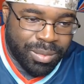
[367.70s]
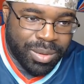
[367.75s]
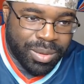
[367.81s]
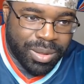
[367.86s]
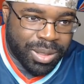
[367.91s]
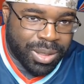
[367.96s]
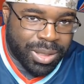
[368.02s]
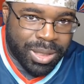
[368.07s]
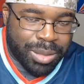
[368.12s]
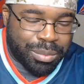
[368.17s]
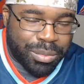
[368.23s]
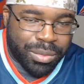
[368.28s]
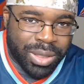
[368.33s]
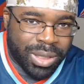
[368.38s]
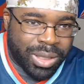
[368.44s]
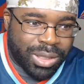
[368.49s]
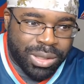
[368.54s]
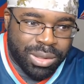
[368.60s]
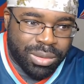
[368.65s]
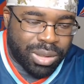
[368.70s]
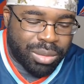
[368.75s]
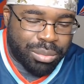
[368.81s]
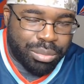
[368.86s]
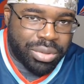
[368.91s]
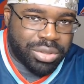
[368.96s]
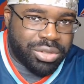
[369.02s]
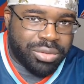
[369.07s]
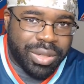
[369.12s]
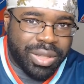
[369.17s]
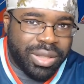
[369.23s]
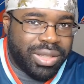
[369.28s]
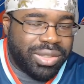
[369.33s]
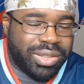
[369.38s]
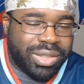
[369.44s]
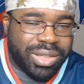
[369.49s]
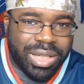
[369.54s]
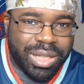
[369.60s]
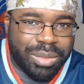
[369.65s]
I know I'm butchering
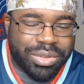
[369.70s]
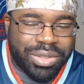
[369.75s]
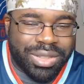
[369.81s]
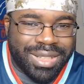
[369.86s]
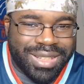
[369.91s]
these names.